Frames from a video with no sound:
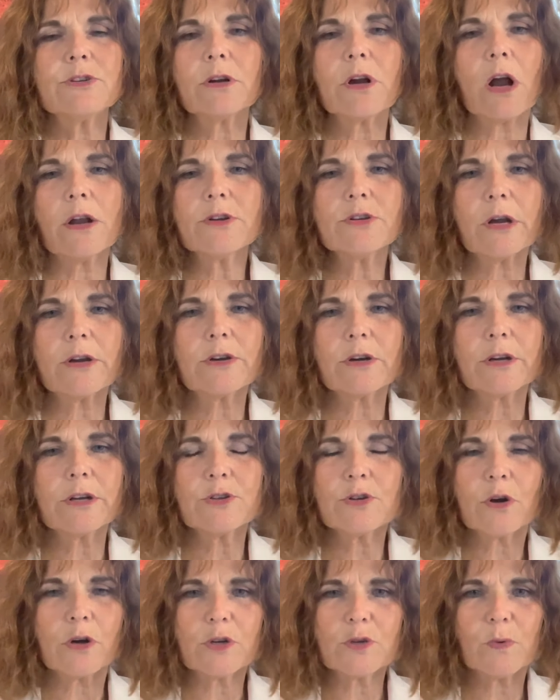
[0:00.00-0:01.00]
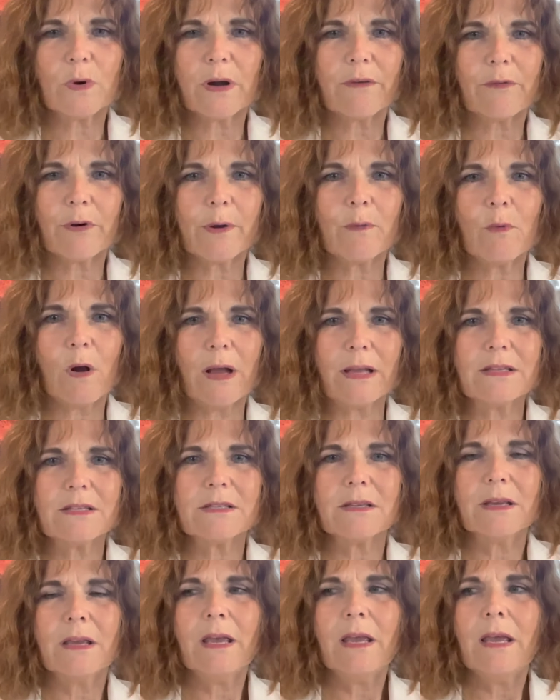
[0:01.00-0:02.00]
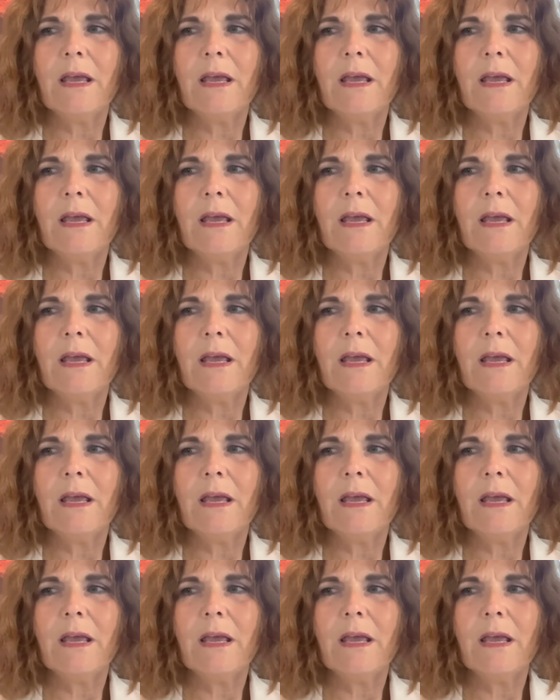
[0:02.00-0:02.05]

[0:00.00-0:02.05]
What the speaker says: your contractor can charge whatever he wants.